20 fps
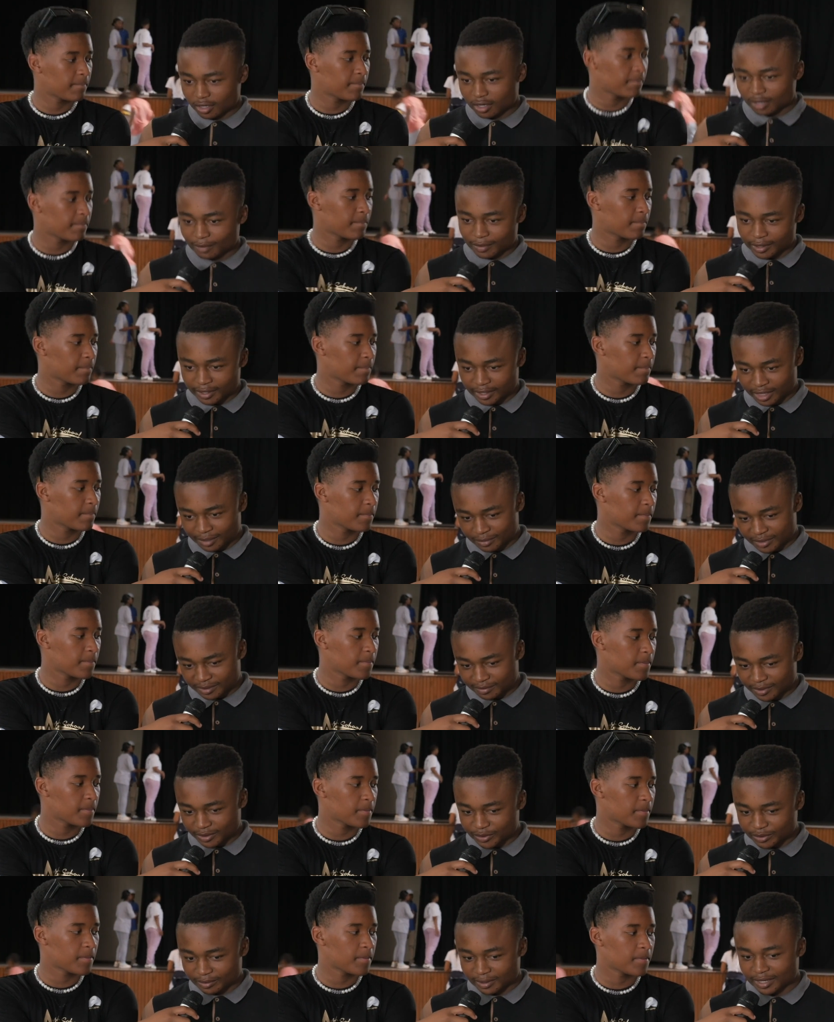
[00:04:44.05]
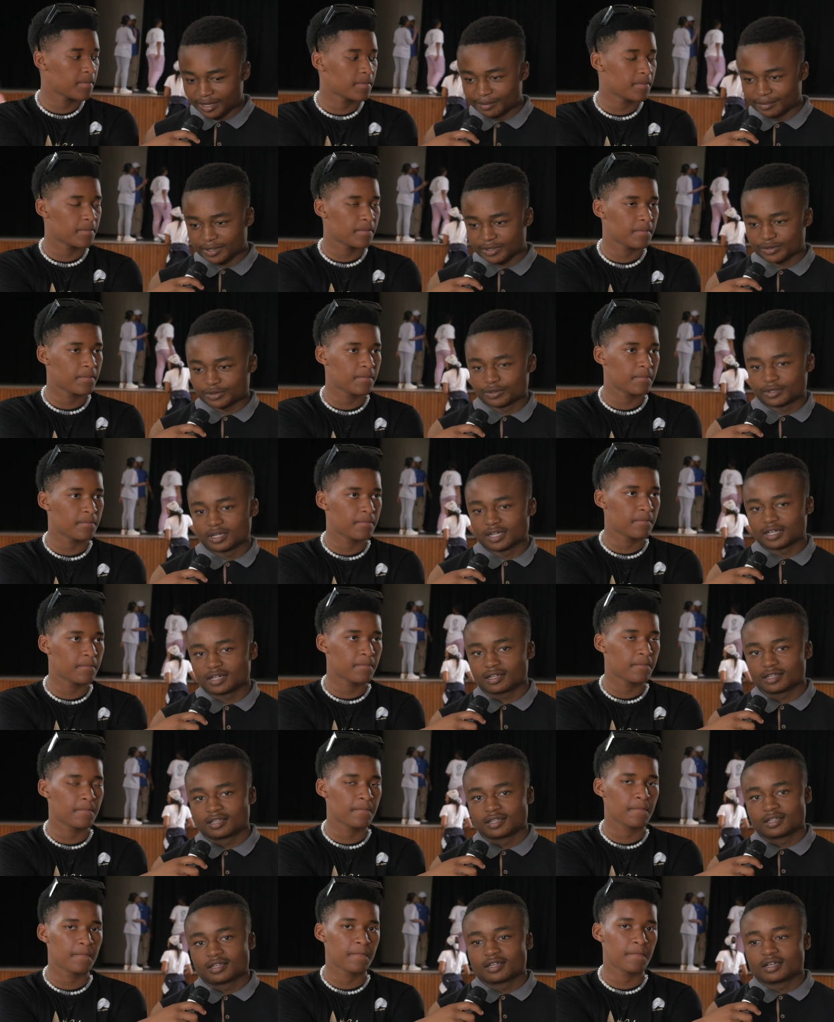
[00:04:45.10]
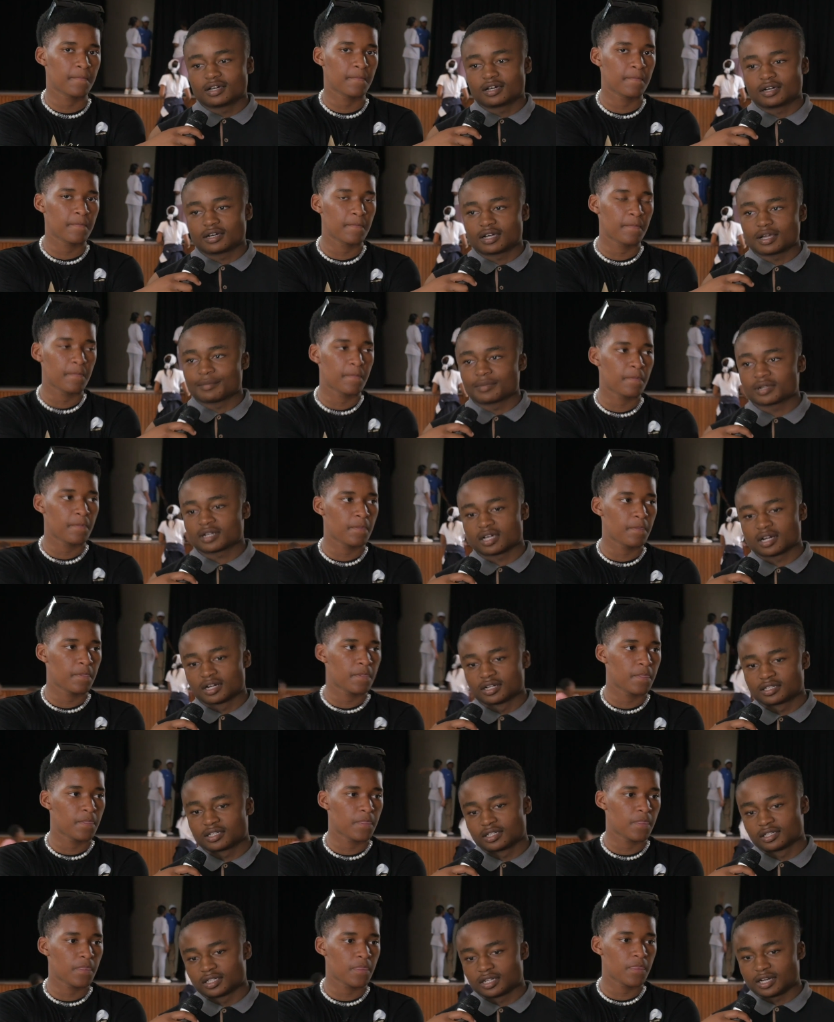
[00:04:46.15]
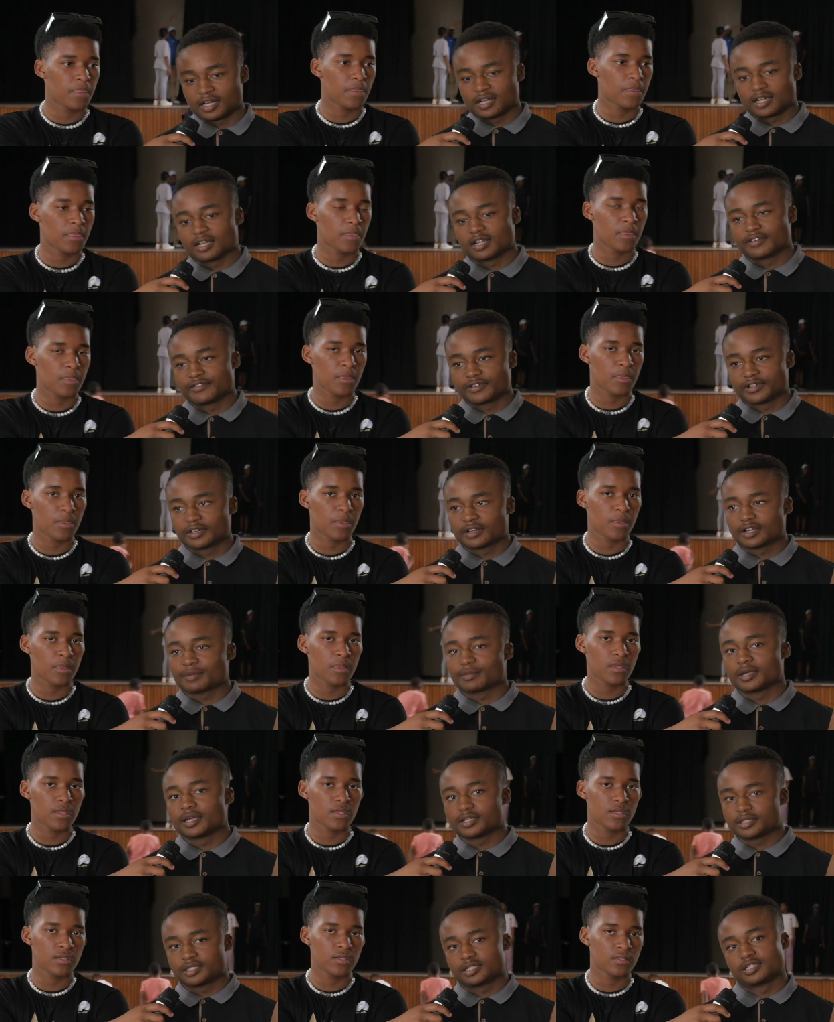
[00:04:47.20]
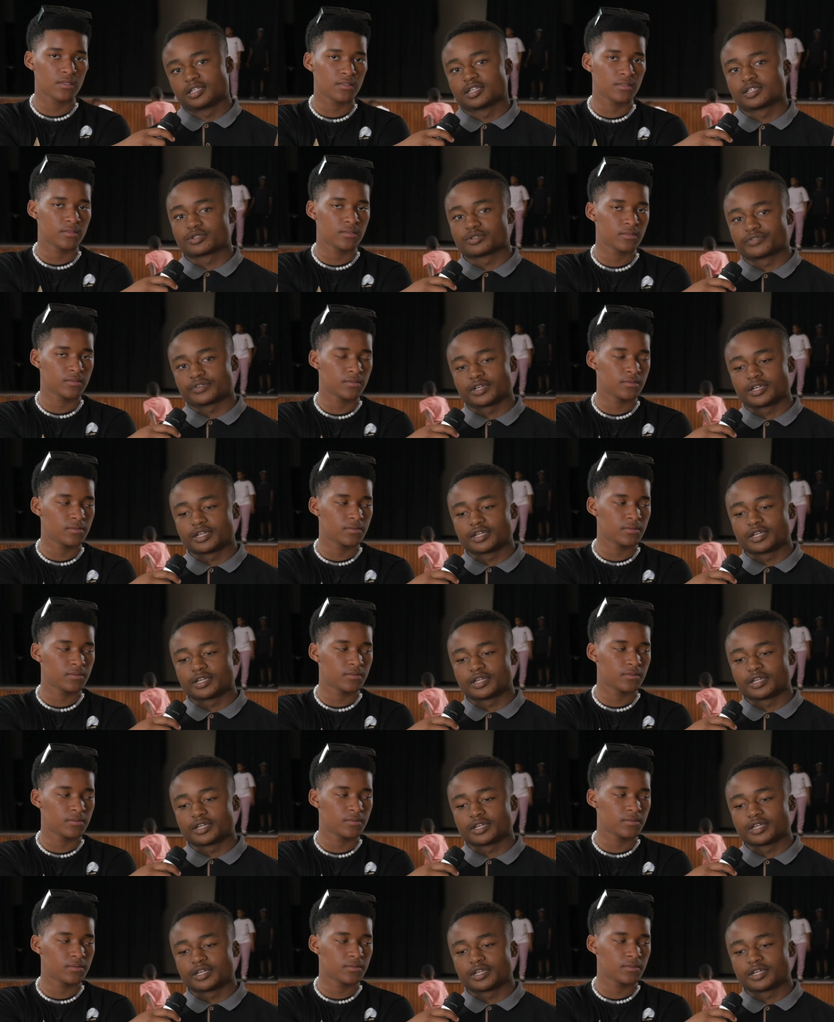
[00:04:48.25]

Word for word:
Speaker 1: Uh, my name is Matsuwani Masola. Uh, I'm currently in grade 11. I'm 18 years of